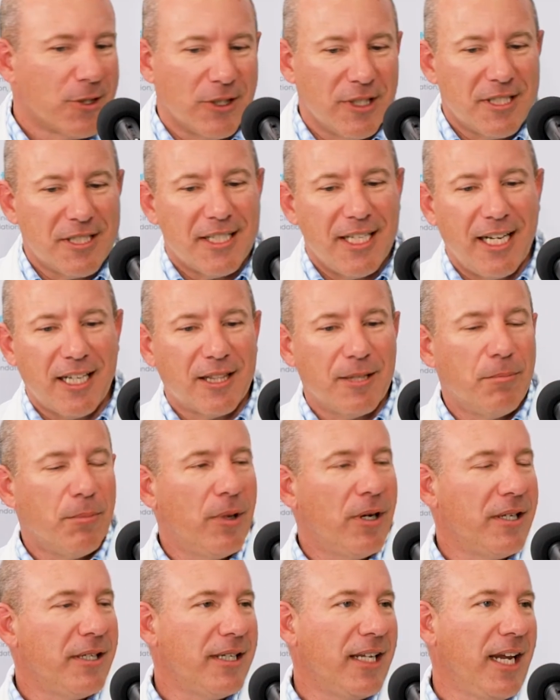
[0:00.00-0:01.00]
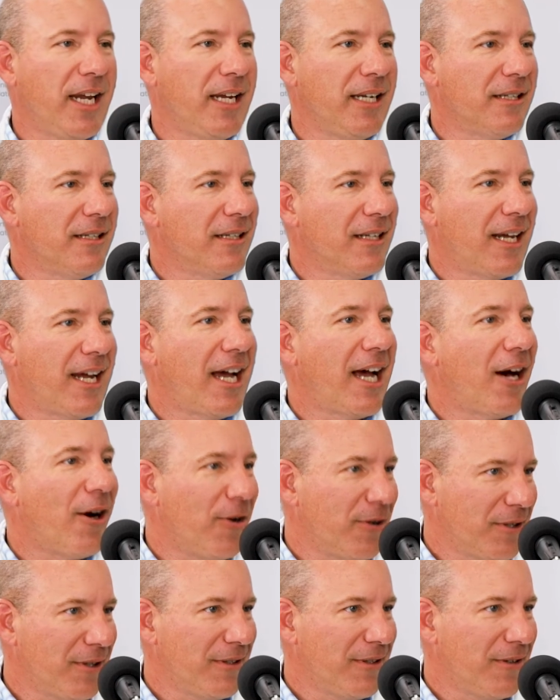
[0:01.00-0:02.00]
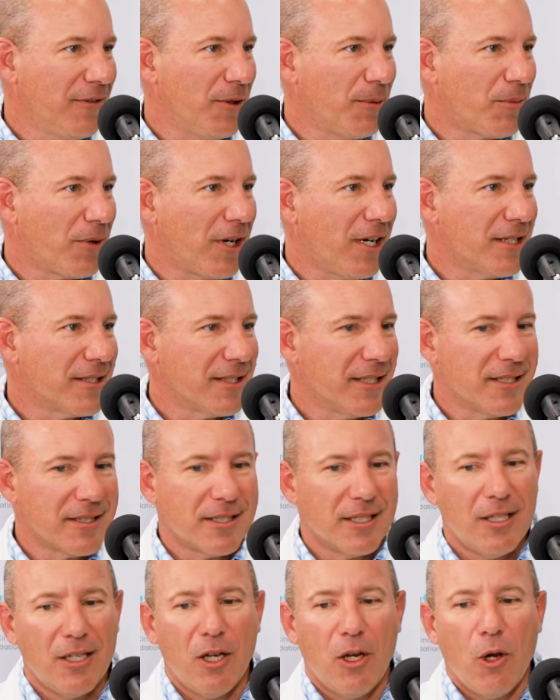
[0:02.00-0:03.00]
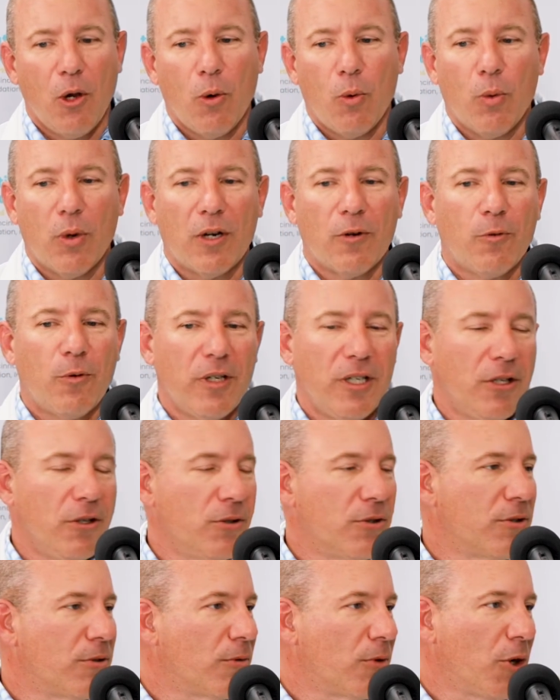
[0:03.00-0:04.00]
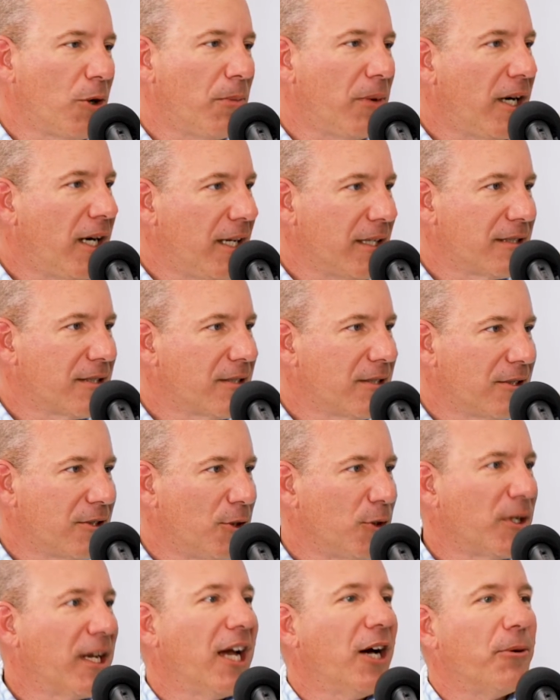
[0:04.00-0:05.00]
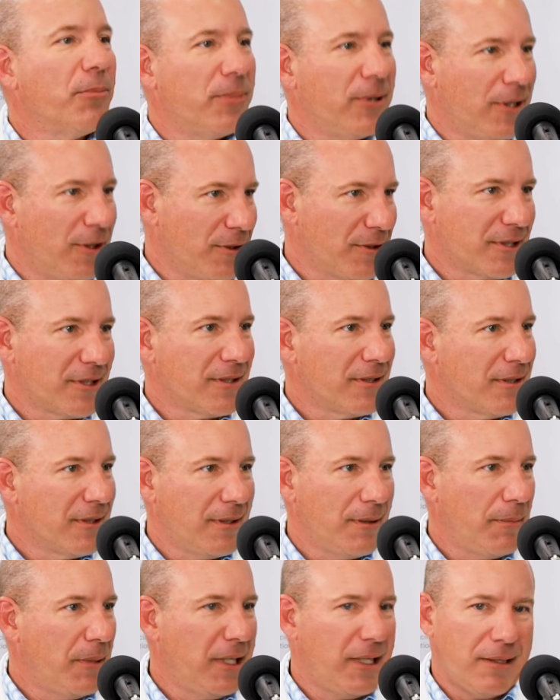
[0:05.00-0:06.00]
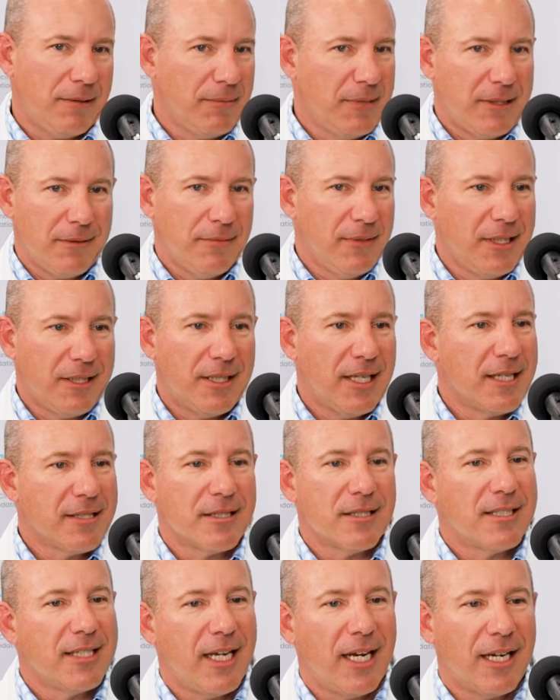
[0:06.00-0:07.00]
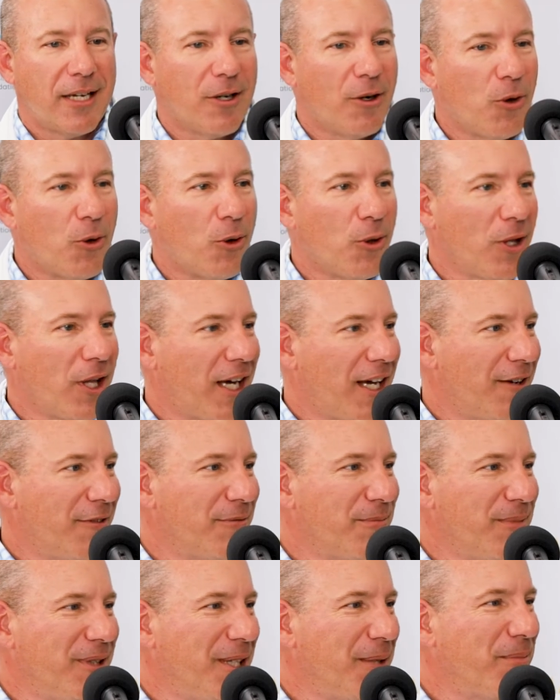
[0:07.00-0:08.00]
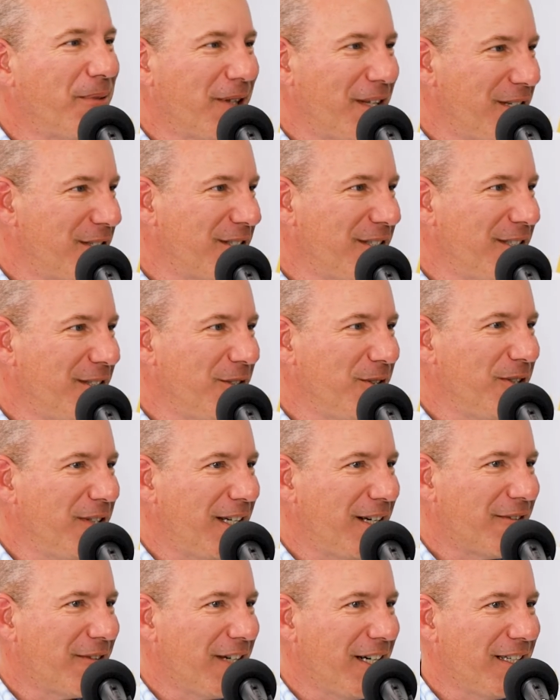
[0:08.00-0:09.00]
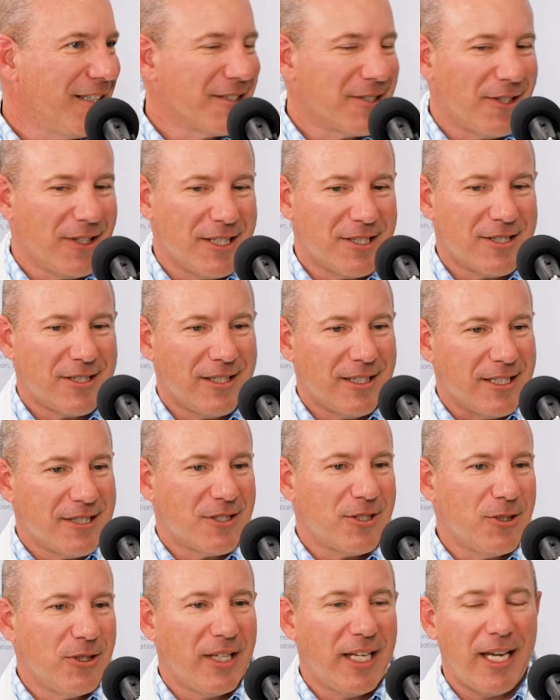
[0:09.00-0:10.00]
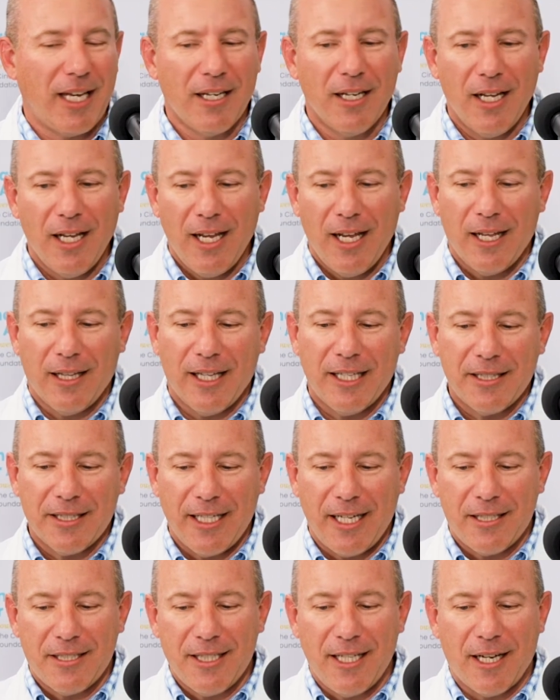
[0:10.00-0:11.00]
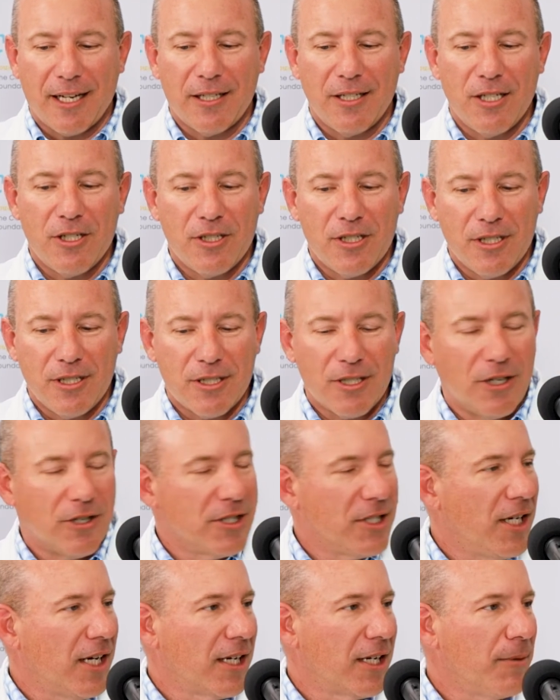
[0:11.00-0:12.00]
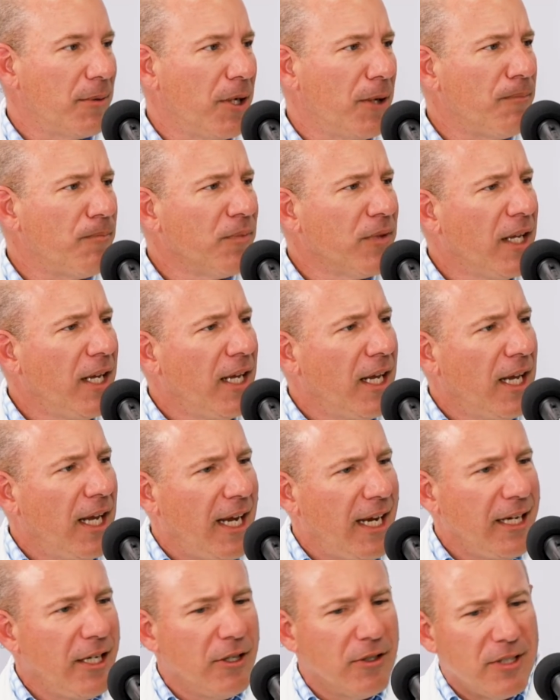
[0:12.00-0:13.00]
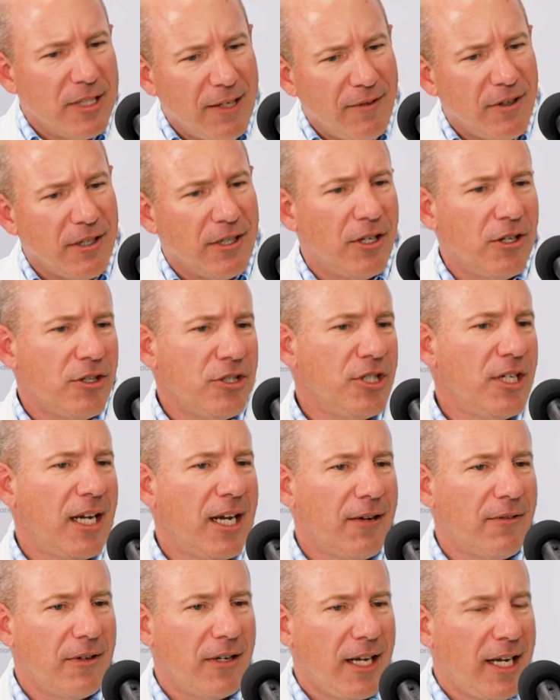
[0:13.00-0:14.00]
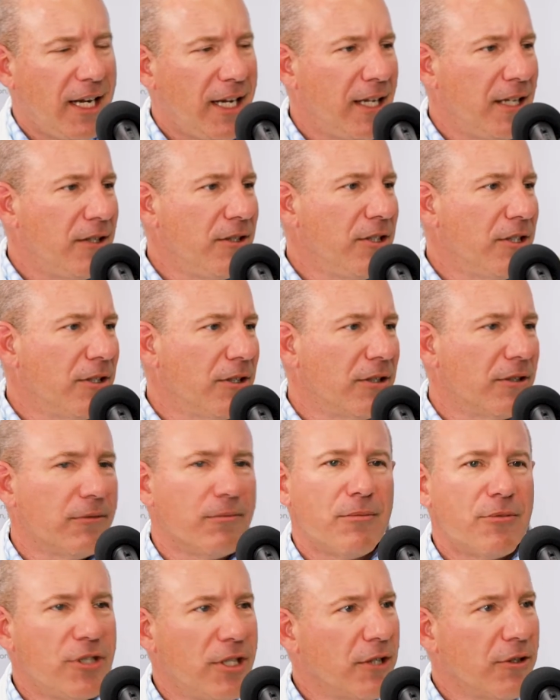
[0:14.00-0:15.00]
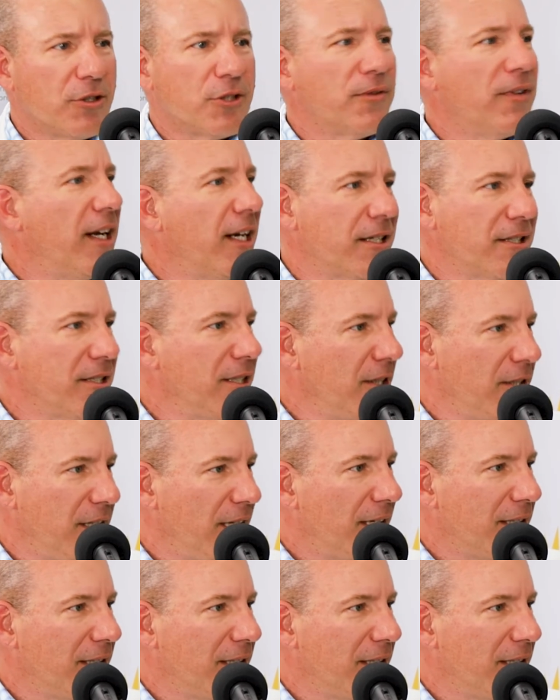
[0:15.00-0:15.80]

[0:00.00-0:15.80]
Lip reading: So let's take the mundane out of the process. What if we used robots to count pills? I mean, it doesn't take a whole lot of manipulation to do that, right? So let's do that. Let that technician start talking about, hey, David, notice you haven't had your shingles vaccine yet.